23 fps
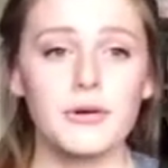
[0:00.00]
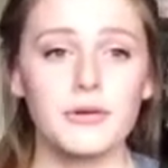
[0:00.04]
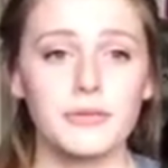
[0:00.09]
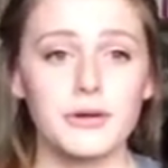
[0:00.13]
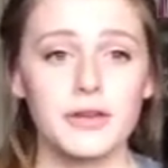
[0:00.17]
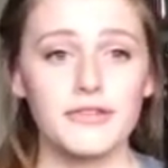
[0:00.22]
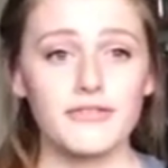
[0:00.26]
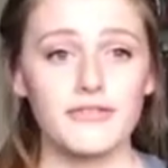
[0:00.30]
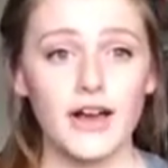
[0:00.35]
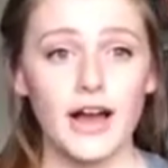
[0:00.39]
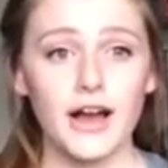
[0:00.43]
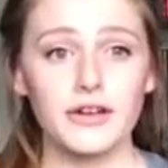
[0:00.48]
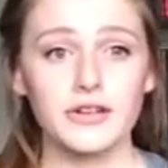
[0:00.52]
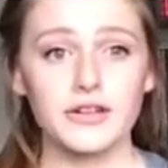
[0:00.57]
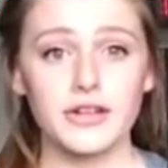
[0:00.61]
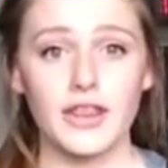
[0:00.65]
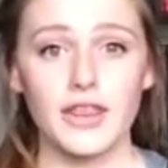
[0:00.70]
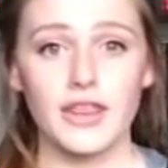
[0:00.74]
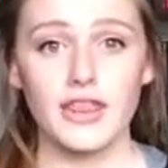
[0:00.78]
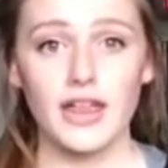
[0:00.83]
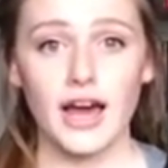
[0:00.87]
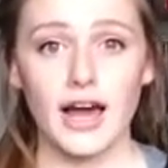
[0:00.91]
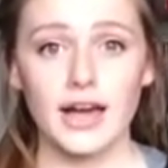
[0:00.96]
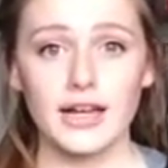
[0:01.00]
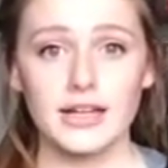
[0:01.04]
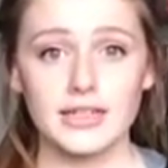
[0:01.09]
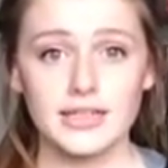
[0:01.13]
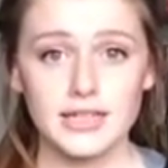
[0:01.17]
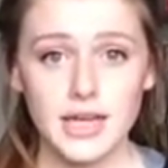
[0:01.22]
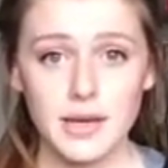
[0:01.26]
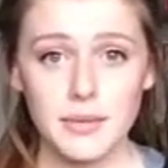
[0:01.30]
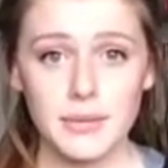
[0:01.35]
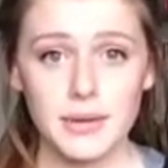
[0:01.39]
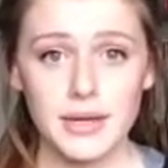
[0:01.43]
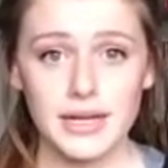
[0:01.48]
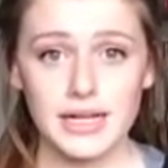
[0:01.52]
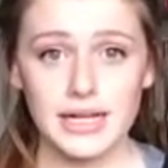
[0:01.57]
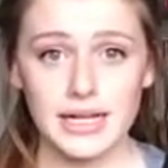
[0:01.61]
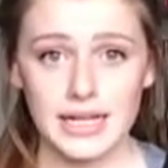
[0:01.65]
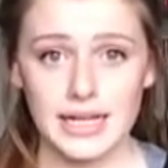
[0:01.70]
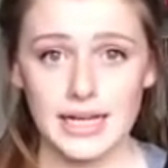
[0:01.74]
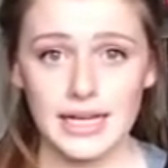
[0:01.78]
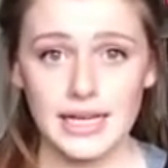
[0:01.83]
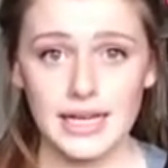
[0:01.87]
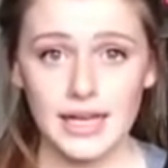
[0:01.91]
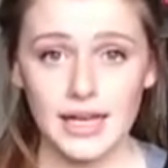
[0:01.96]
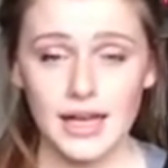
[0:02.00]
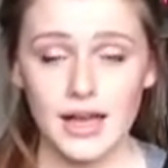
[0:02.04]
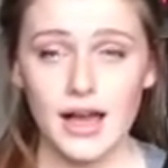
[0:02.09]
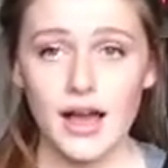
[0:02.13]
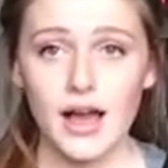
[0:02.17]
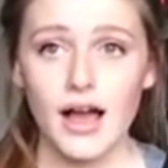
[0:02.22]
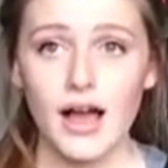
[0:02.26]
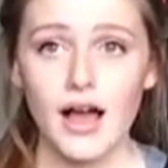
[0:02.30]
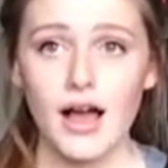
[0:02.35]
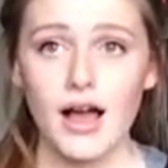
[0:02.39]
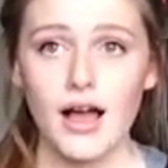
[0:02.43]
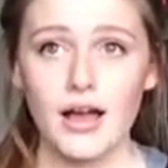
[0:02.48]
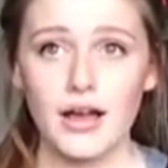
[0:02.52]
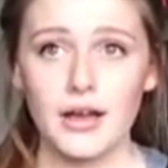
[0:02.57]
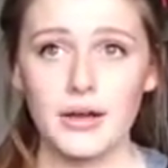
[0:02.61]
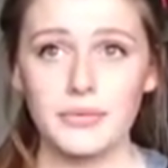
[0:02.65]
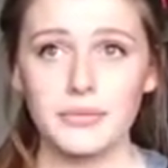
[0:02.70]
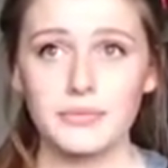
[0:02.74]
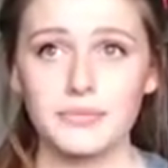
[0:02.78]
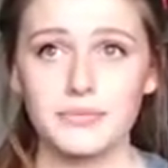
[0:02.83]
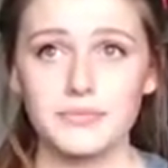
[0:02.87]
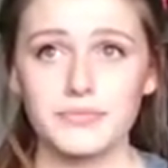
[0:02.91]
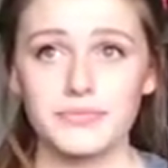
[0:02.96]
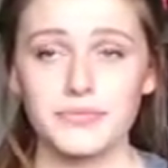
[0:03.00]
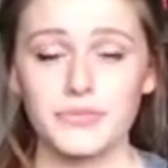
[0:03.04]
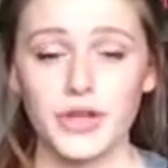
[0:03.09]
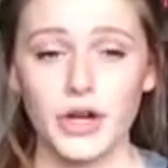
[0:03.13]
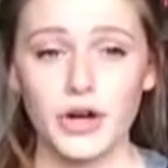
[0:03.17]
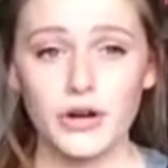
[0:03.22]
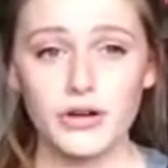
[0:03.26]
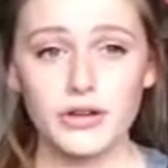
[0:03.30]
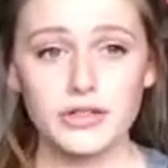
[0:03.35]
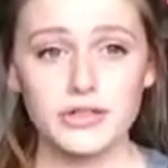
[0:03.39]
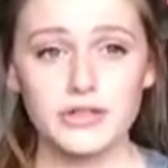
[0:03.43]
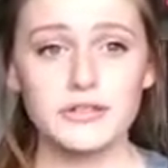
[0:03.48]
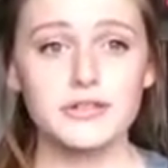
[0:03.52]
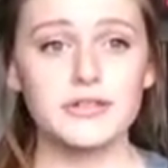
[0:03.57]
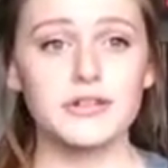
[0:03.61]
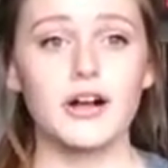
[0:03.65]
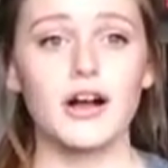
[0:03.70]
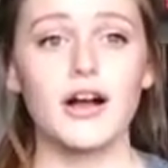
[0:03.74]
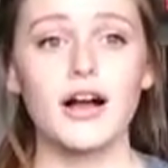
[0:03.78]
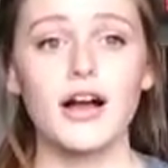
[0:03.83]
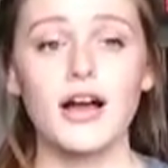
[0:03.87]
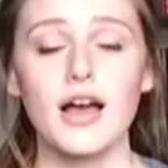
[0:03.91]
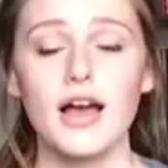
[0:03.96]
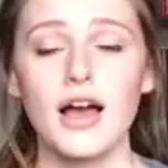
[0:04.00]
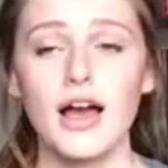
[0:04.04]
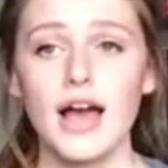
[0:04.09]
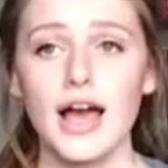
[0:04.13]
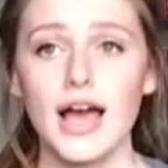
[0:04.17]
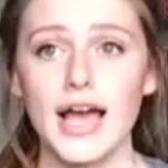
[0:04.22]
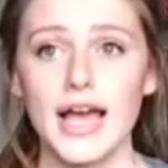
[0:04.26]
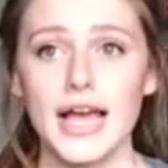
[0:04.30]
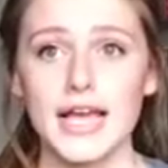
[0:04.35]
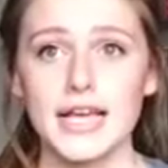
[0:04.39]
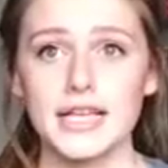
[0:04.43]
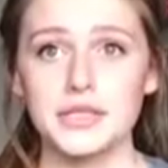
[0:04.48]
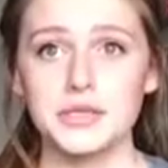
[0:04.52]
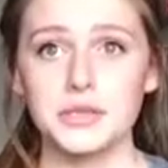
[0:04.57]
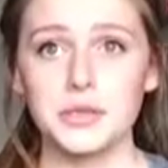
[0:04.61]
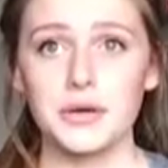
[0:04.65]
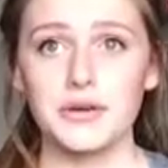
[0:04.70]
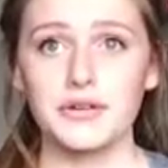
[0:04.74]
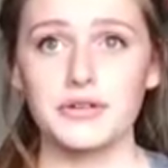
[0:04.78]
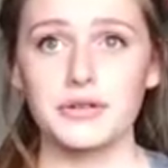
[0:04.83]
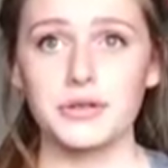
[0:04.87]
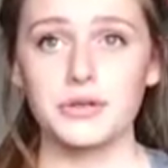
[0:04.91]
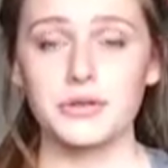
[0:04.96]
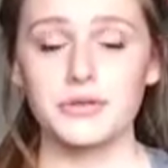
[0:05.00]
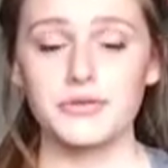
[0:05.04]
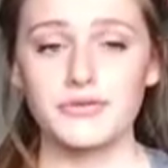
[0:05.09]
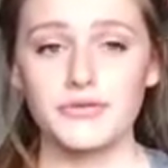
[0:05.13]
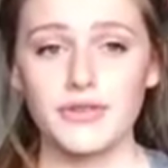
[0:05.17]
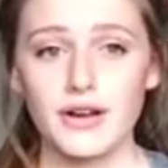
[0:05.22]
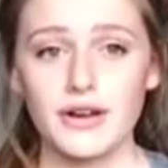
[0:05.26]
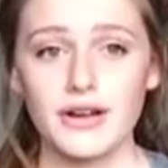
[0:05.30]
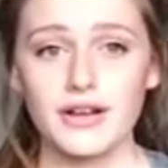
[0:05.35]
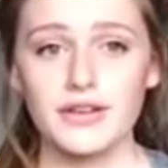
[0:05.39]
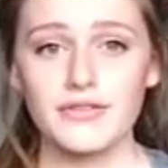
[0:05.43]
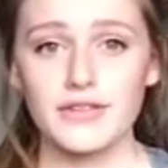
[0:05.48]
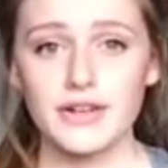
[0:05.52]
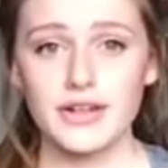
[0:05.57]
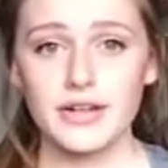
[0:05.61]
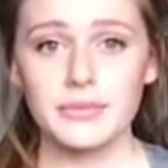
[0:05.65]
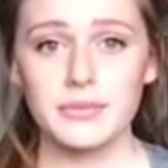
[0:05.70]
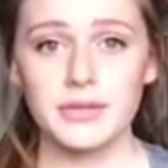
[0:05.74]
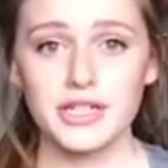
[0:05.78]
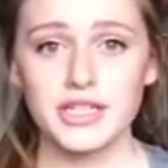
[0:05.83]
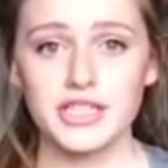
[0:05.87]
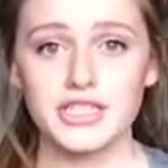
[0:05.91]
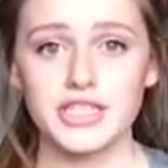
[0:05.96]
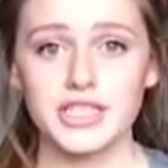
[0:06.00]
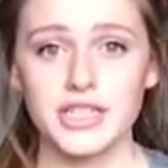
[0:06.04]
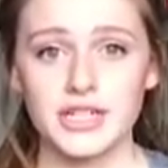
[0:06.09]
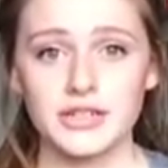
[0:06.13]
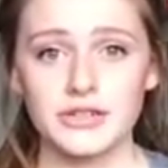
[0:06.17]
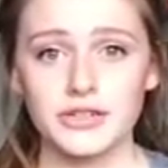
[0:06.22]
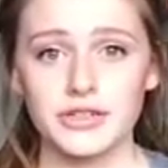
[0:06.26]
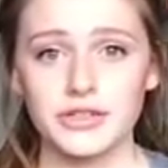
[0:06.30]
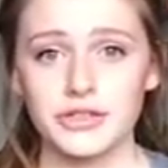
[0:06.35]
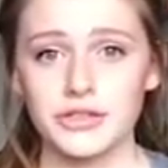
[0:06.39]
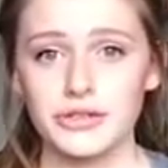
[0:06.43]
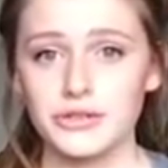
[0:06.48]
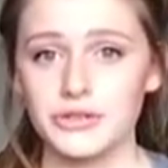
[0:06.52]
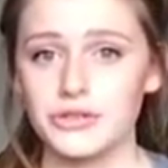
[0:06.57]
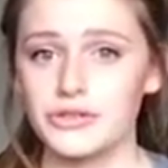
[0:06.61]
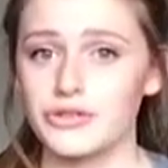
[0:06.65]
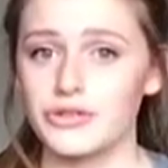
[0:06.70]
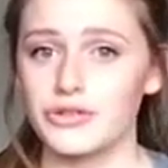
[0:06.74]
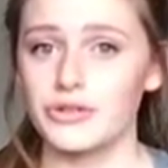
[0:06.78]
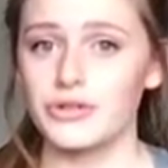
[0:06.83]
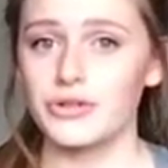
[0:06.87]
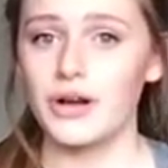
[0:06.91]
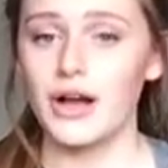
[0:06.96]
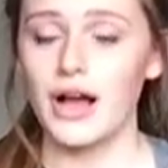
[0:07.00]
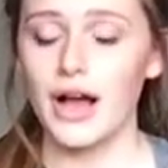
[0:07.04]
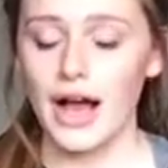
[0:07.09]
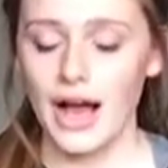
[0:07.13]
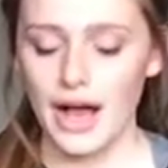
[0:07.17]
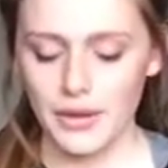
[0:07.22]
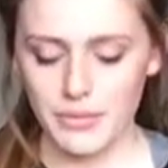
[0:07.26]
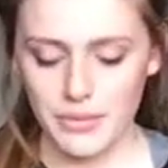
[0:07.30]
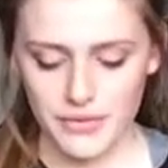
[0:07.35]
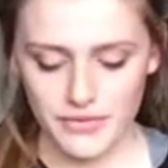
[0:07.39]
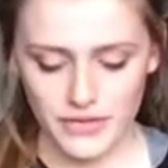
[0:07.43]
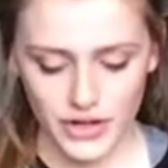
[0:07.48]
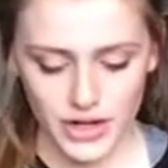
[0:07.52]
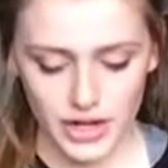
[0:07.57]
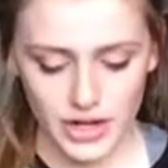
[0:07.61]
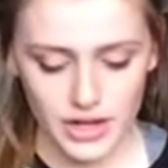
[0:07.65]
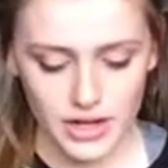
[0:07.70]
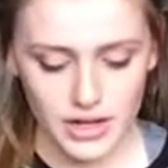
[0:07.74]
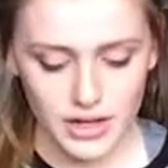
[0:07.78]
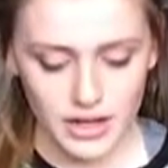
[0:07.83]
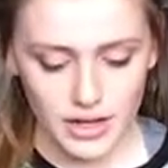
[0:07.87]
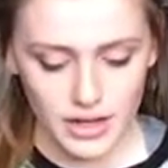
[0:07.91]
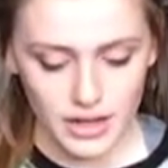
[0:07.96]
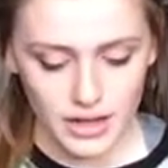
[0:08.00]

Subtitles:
We found that typically horror genre is very, very much gender neutral. However,